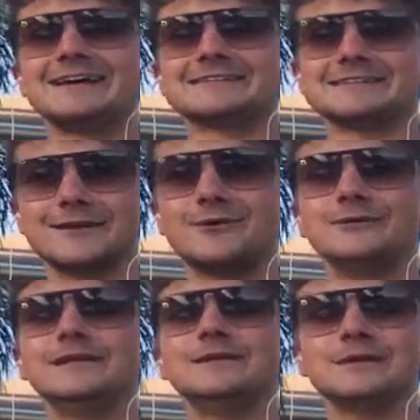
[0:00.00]

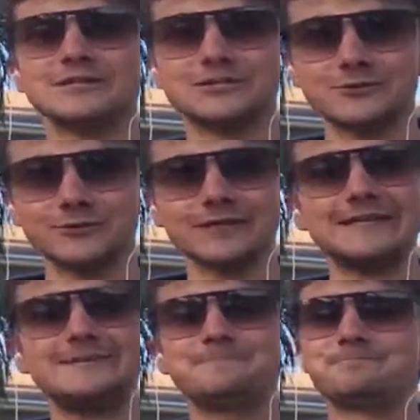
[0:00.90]
Slowly but
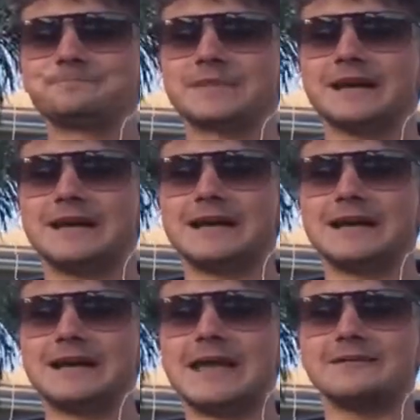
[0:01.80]
surely,
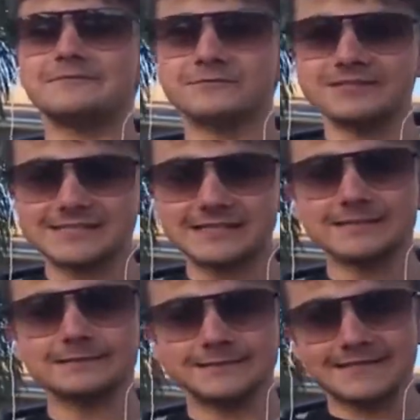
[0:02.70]
every
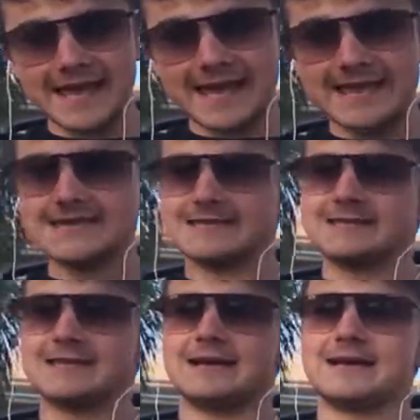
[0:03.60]
single day,
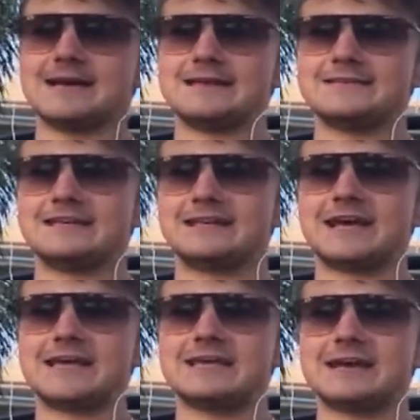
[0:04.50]
that
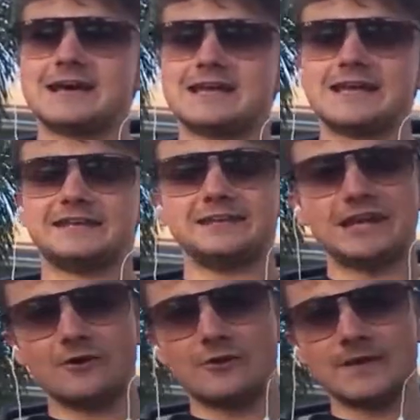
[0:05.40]
I get to
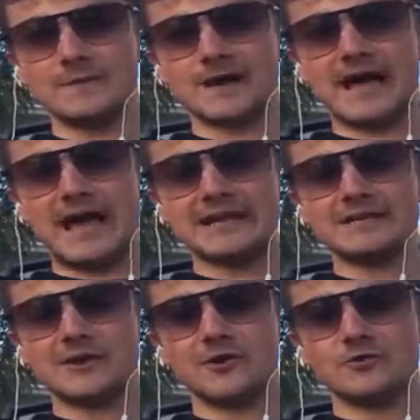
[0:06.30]
know him. I
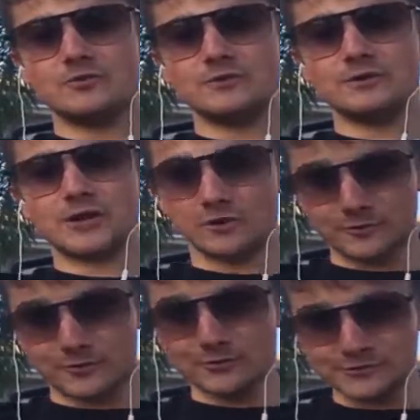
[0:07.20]
know
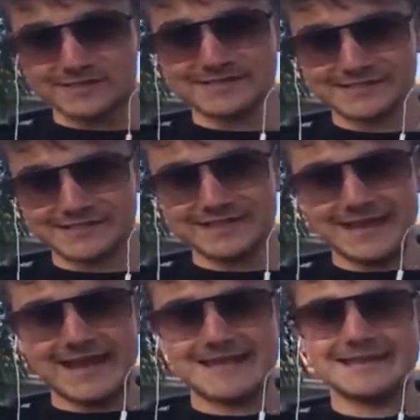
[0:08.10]
Colonel Bruce,
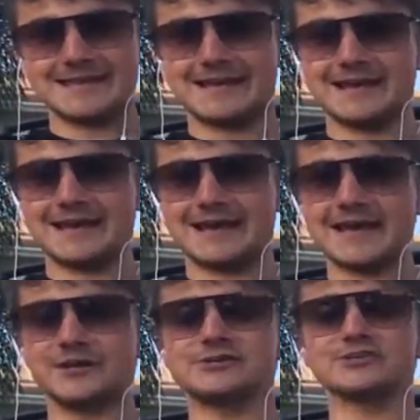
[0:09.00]
mm-hmm. and
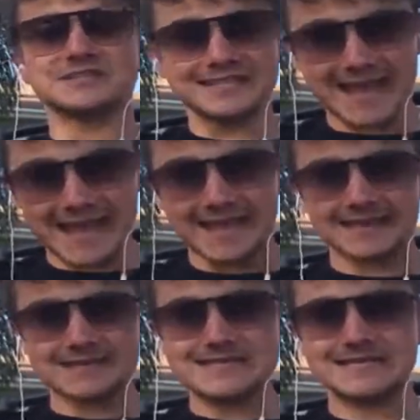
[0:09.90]
I
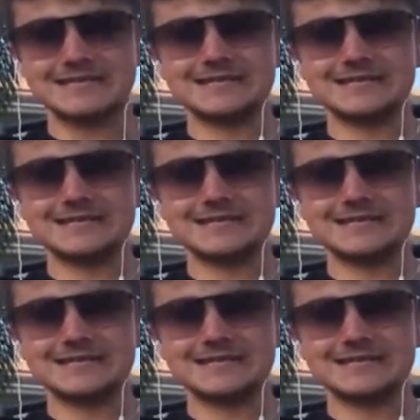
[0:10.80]
understand